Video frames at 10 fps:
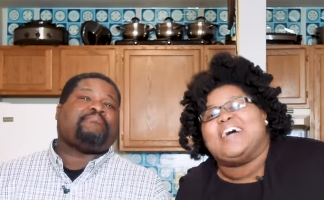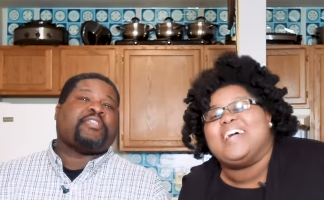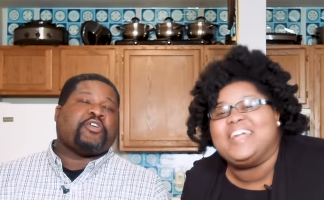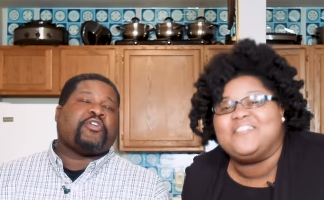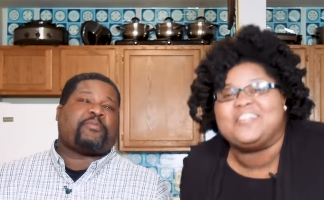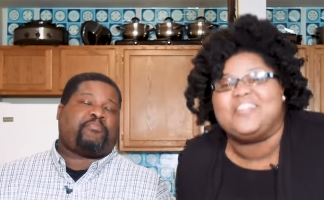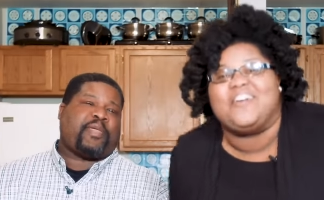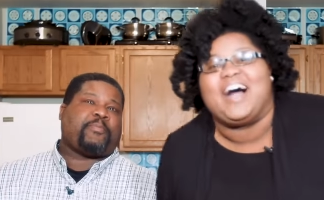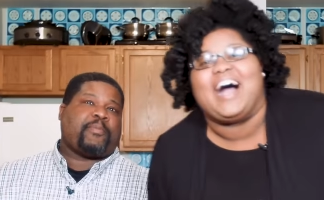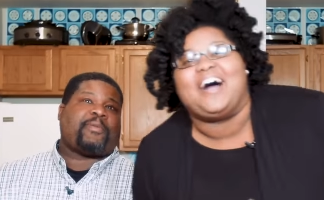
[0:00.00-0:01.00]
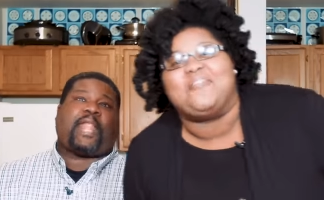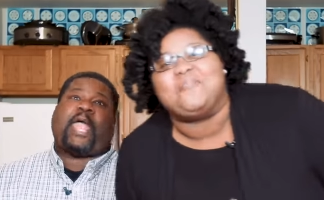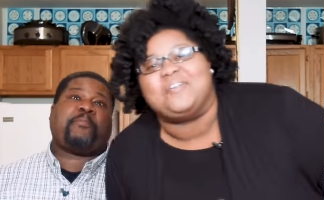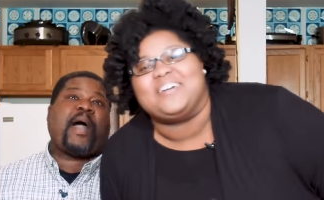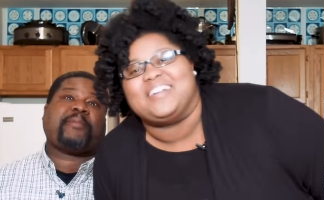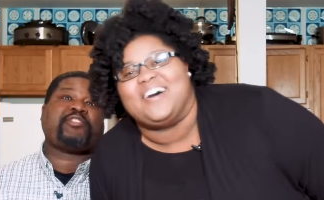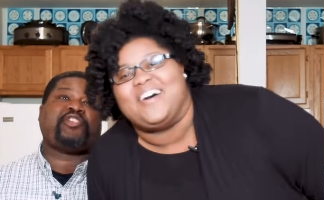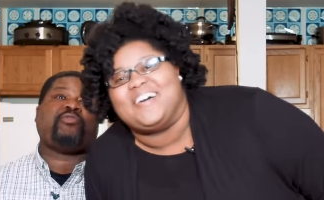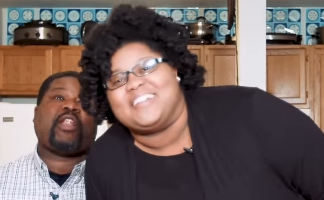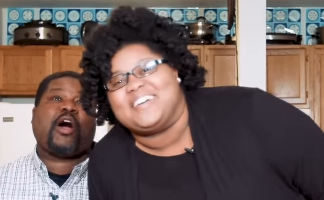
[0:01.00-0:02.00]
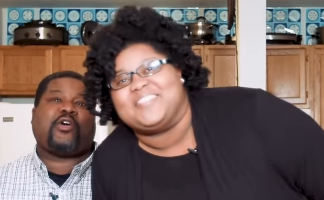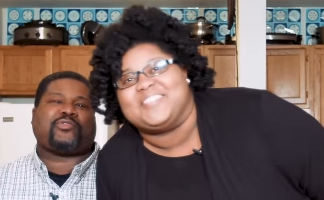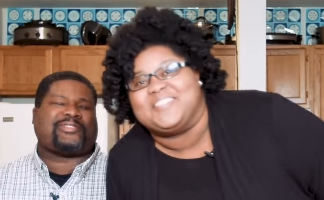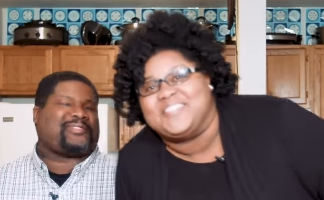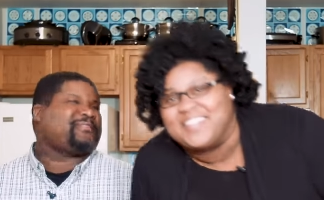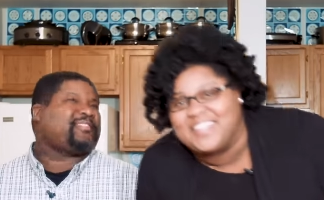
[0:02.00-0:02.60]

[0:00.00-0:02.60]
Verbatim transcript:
Speaker 1: million people be like, Pops, you lost.